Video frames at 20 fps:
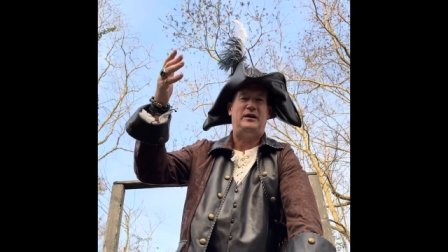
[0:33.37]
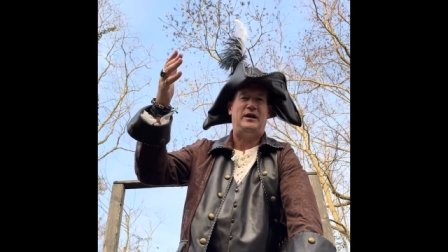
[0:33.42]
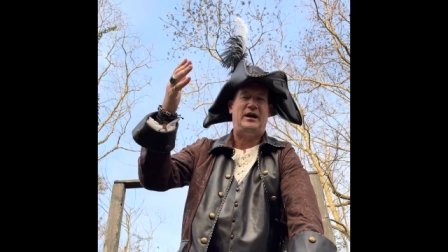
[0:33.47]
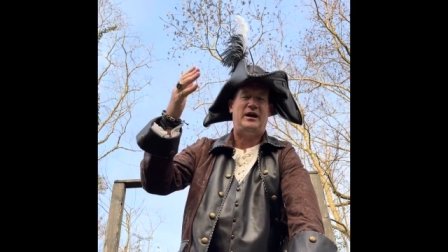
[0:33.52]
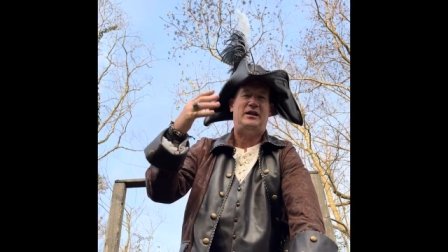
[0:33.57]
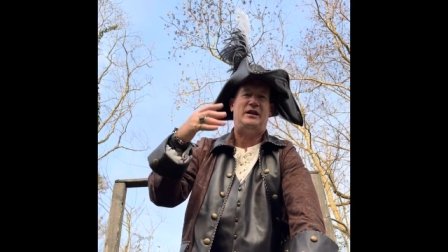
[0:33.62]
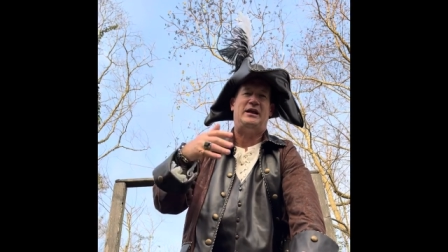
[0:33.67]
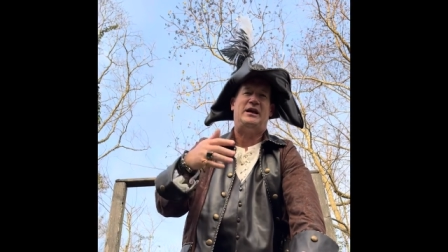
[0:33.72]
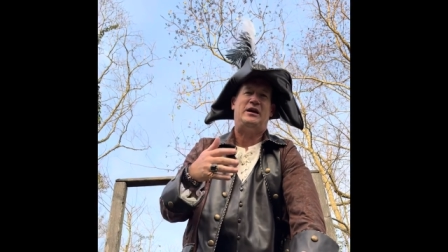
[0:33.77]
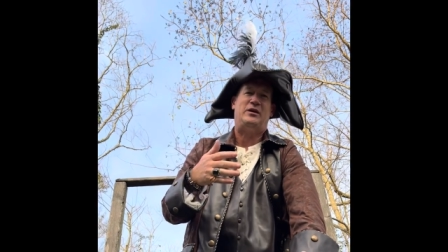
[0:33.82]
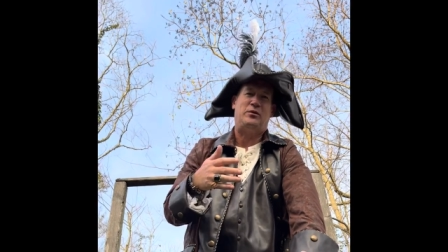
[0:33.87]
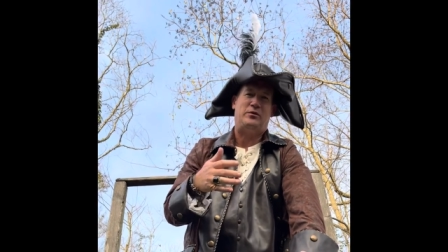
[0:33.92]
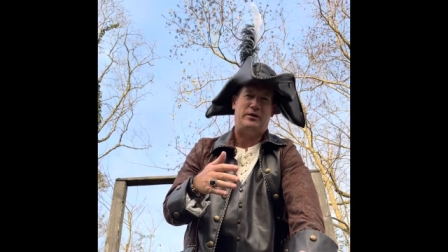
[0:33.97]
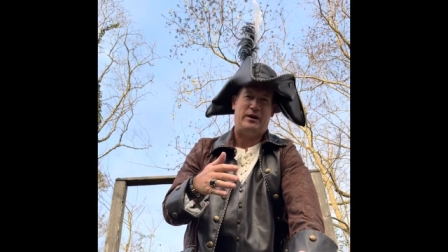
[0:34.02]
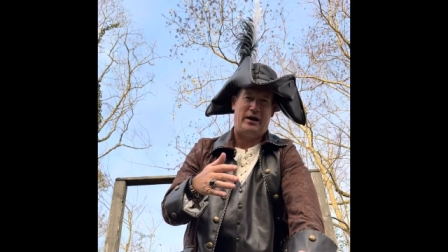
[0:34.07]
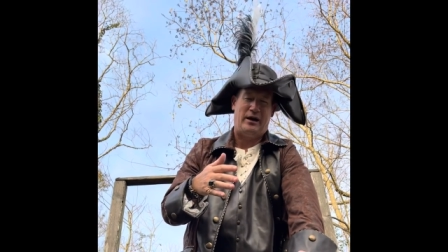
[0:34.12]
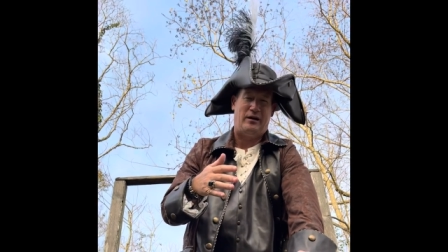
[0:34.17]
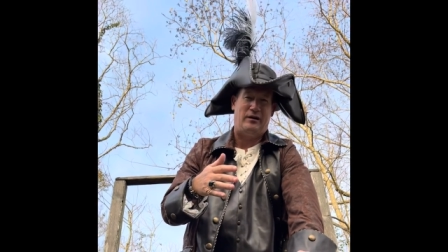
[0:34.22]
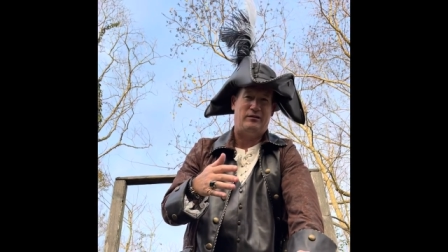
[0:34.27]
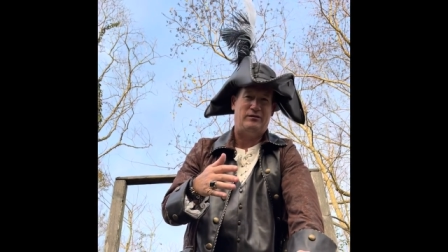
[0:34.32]
and they go
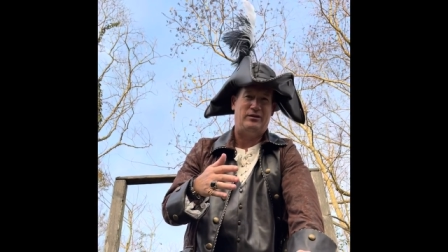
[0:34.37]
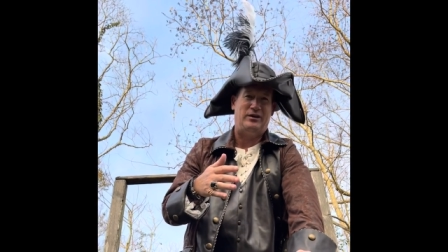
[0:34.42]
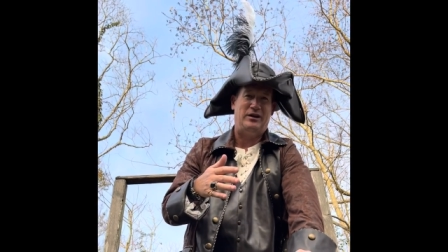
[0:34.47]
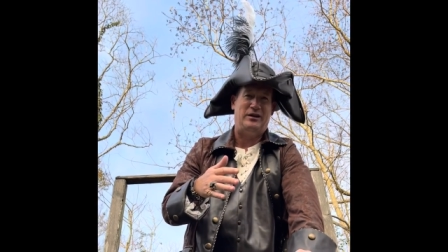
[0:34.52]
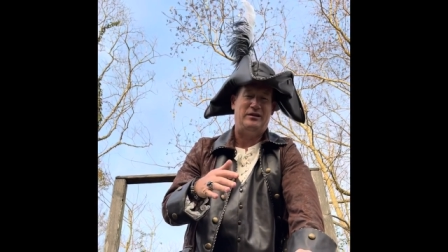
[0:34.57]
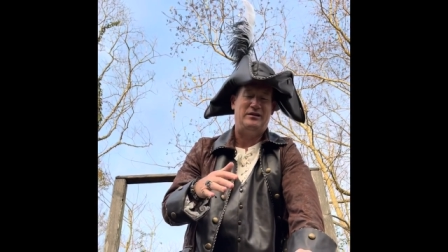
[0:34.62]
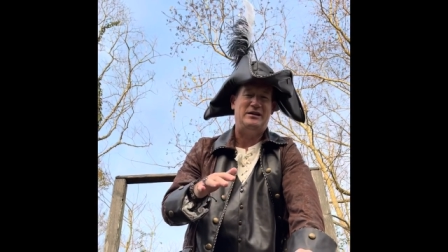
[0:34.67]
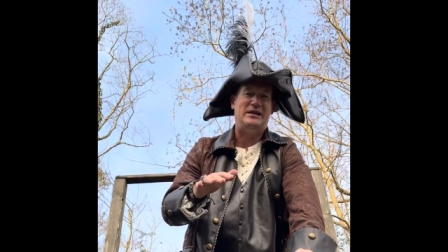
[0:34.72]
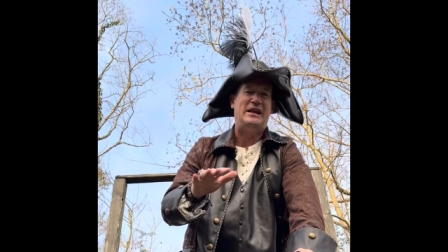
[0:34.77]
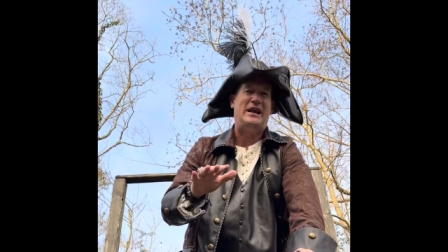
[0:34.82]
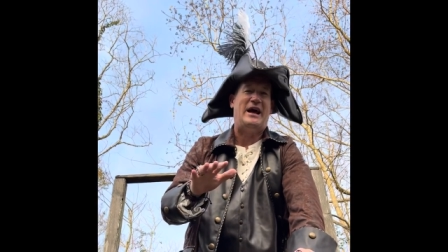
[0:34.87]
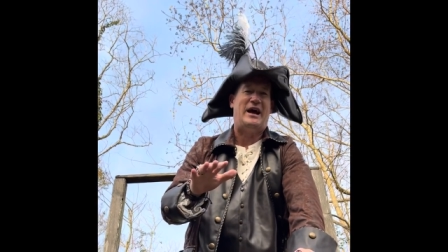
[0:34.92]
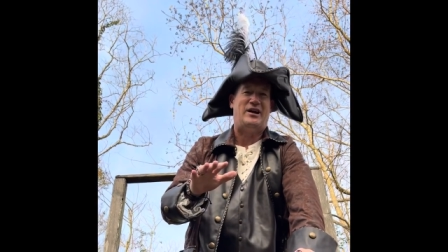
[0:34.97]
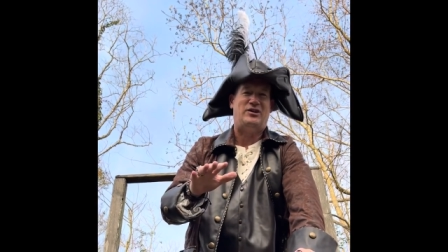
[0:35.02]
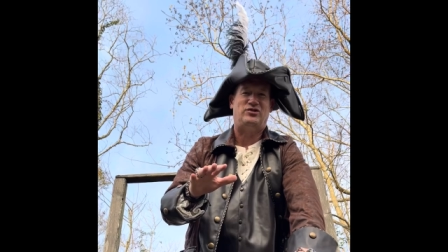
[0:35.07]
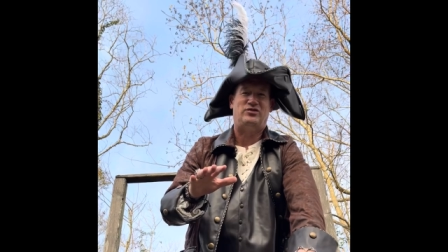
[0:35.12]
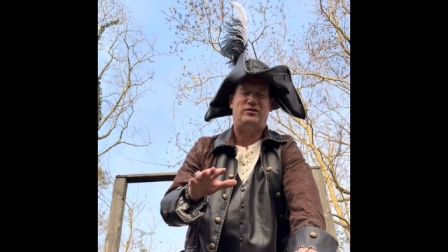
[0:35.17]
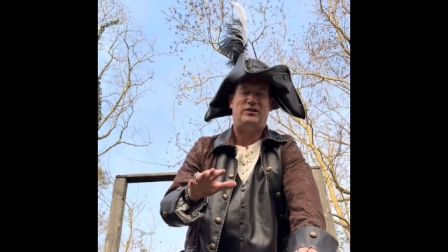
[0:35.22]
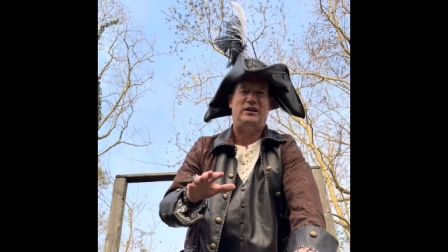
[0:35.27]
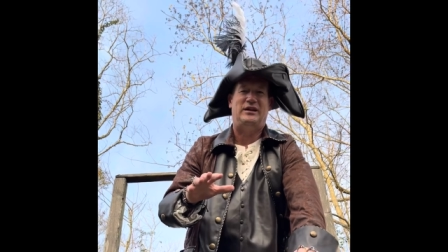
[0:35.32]
down
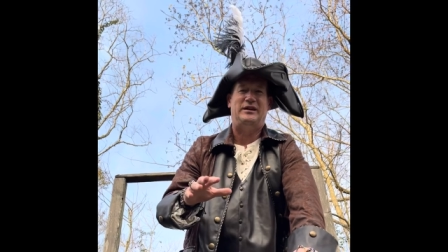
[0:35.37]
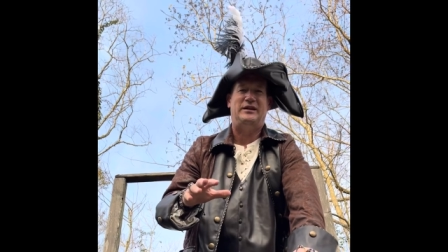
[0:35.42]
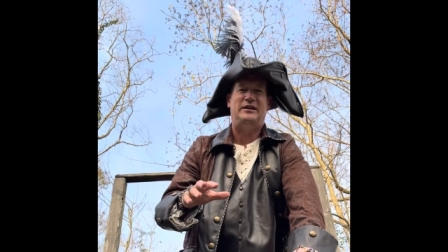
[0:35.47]
naturally.